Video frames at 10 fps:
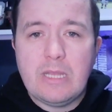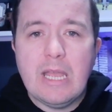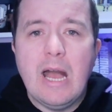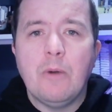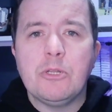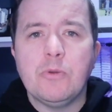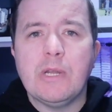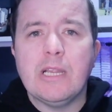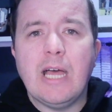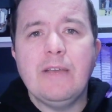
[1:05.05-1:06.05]
I'll be doing a
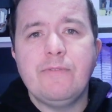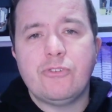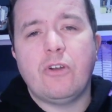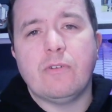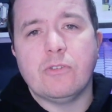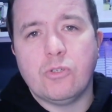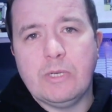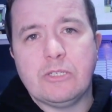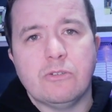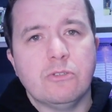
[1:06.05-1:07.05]
live draw on
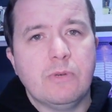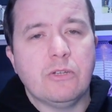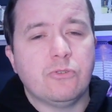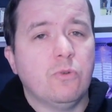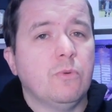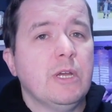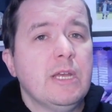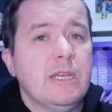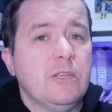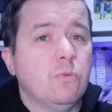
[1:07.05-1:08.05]
Twitter as well, so
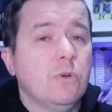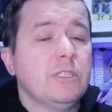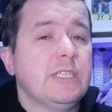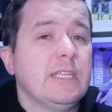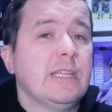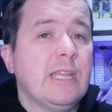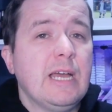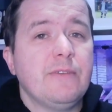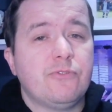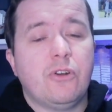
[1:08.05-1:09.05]
you will see a
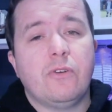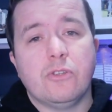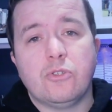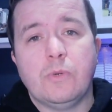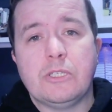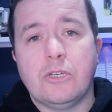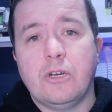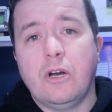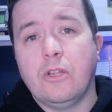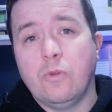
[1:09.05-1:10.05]
live draw on Twitter
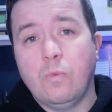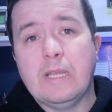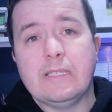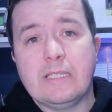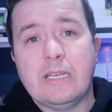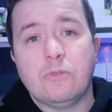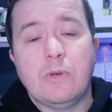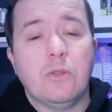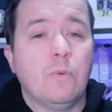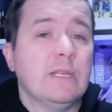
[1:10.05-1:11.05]
on the Wednesday as well,
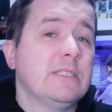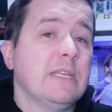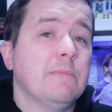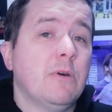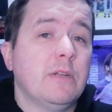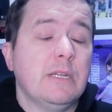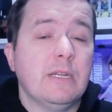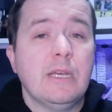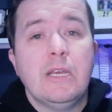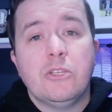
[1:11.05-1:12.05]
the Wednesday morning.
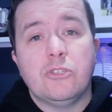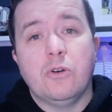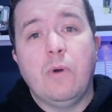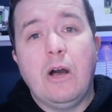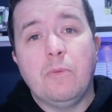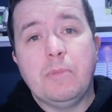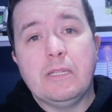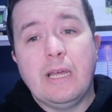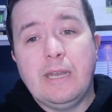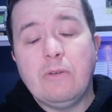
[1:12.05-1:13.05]
So I'll be
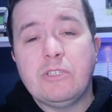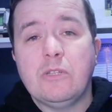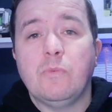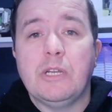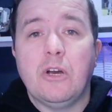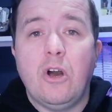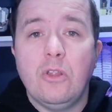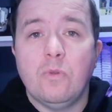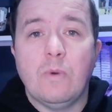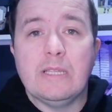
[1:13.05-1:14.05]
announcing the winner on
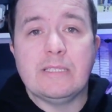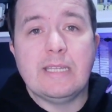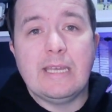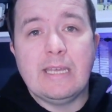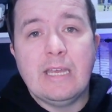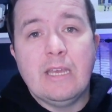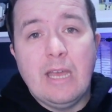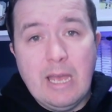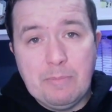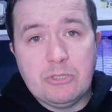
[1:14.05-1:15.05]
the Wednesday
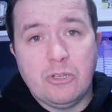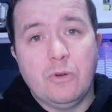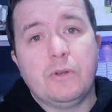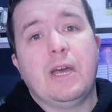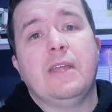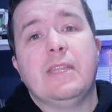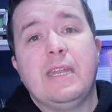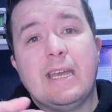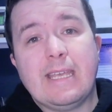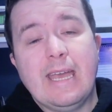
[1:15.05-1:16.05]
episode, and then
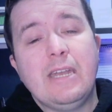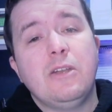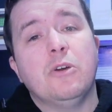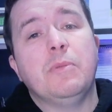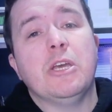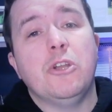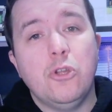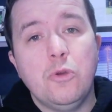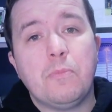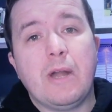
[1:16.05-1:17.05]
again there'll be a
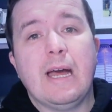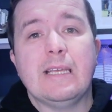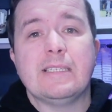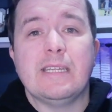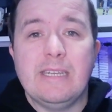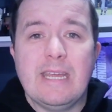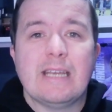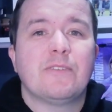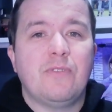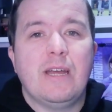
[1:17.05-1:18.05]
new prize next
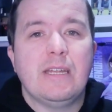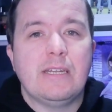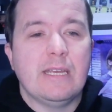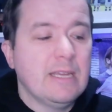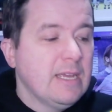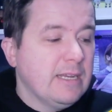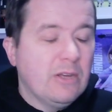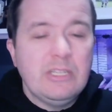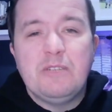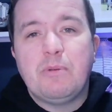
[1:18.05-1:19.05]
Friday. Now
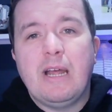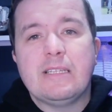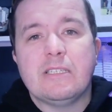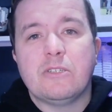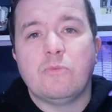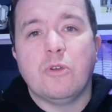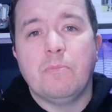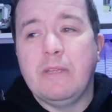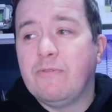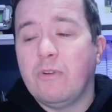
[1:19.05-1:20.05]
these prizes can
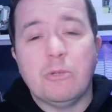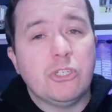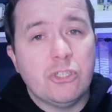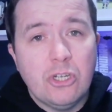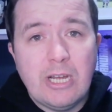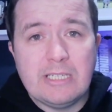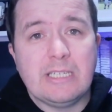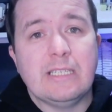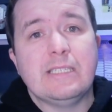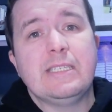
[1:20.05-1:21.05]
be from a shirt, as you
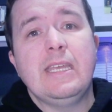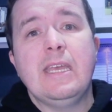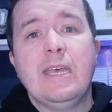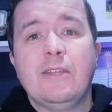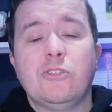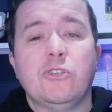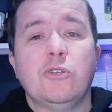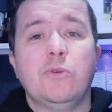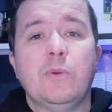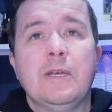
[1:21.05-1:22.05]
can see,
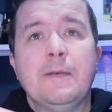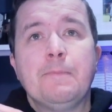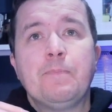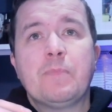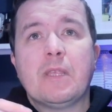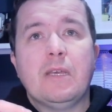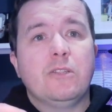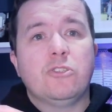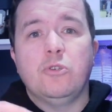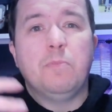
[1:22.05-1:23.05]
to
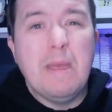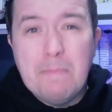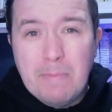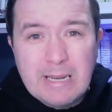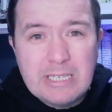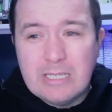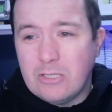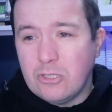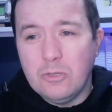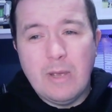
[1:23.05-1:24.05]
to pin badges,
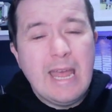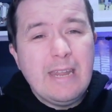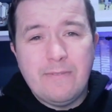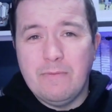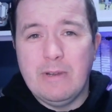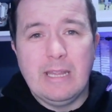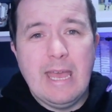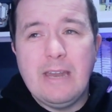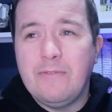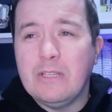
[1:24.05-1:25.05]
to anything really,
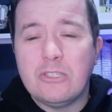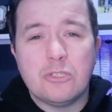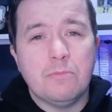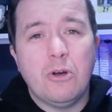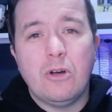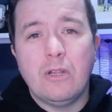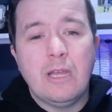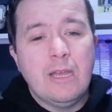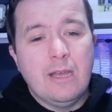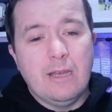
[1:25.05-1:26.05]
anything small,
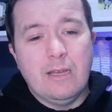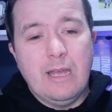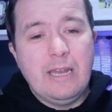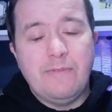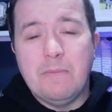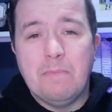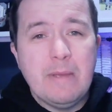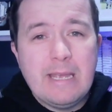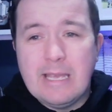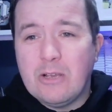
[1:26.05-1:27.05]
uh, anything
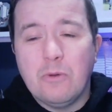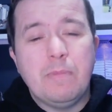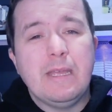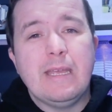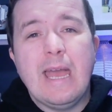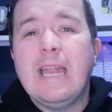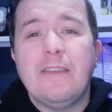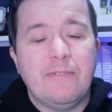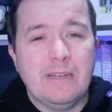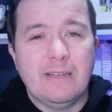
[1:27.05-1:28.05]
big, it could be
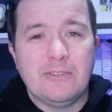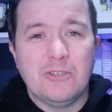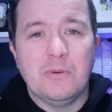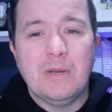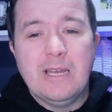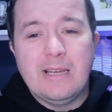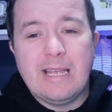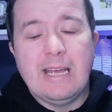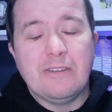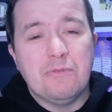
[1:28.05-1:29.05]
anything. So
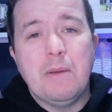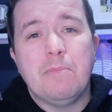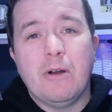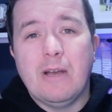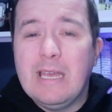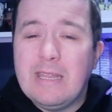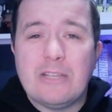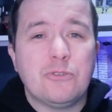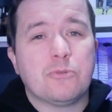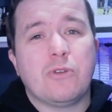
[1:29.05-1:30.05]
guys, remember, hit that
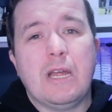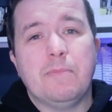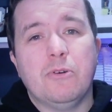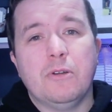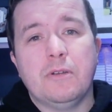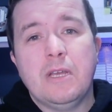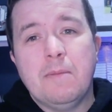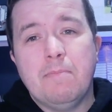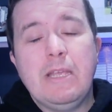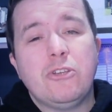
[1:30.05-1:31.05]
subscribe button,
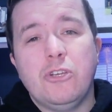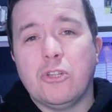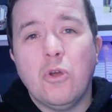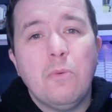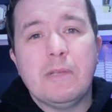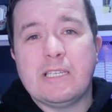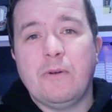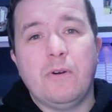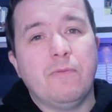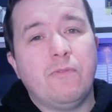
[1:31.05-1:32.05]
make sure you don't miss out
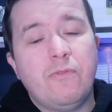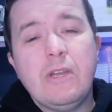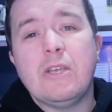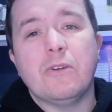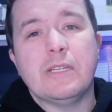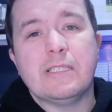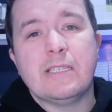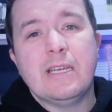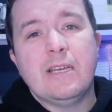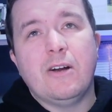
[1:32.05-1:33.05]
on free goodies
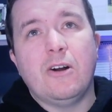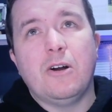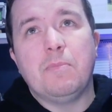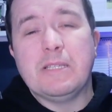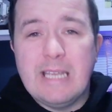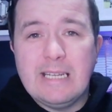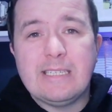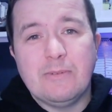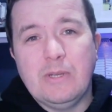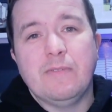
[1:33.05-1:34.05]
or
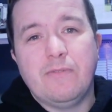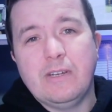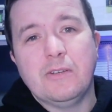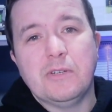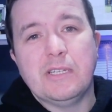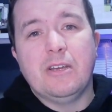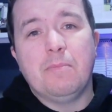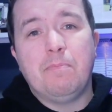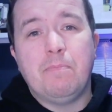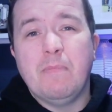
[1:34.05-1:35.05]
potentially winning free goodies.
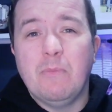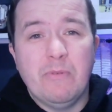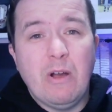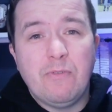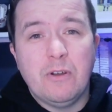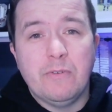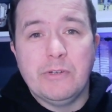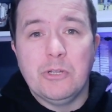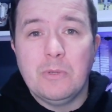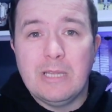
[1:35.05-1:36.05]
Without further
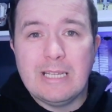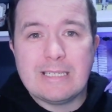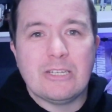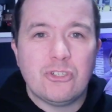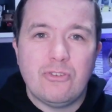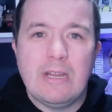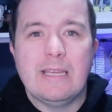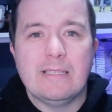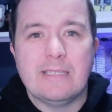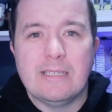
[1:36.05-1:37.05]
ado, let's get straight
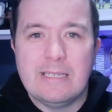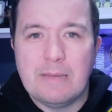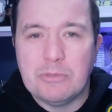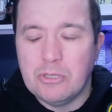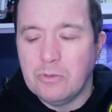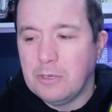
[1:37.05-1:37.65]
into this episode.